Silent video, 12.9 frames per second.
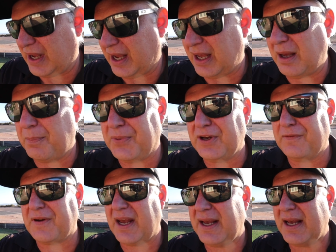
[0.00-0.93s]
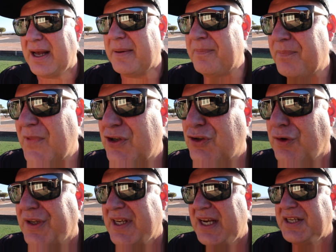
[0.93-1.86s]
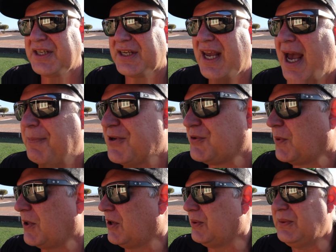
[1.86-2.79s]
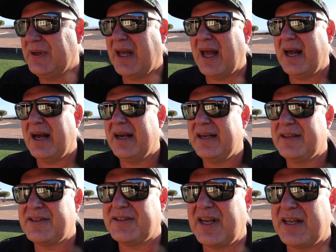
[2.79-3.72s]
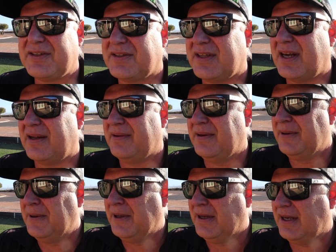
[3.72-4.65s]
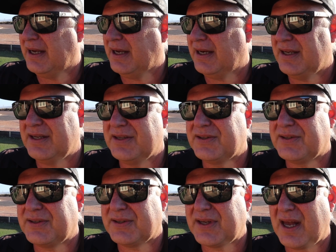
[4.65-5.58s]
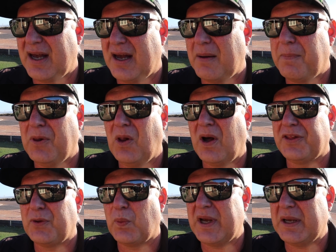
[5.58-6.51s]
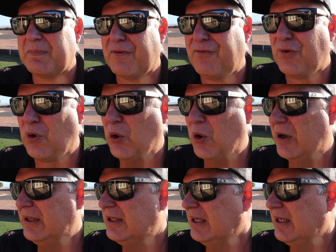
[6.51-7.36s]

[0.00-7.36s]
a bit of a strategic app as well, in the sense that it is applied the week before